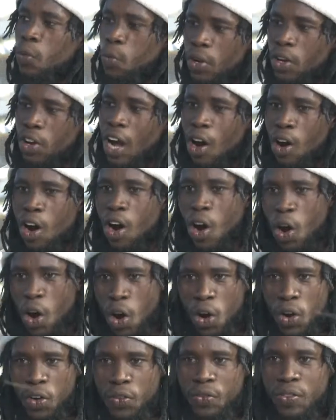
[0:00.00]
our
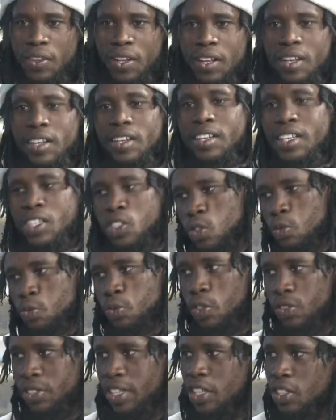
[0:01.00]
on is to
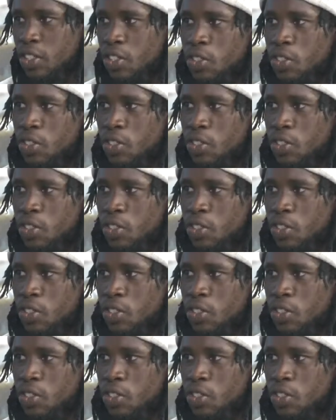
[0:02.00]
protect you.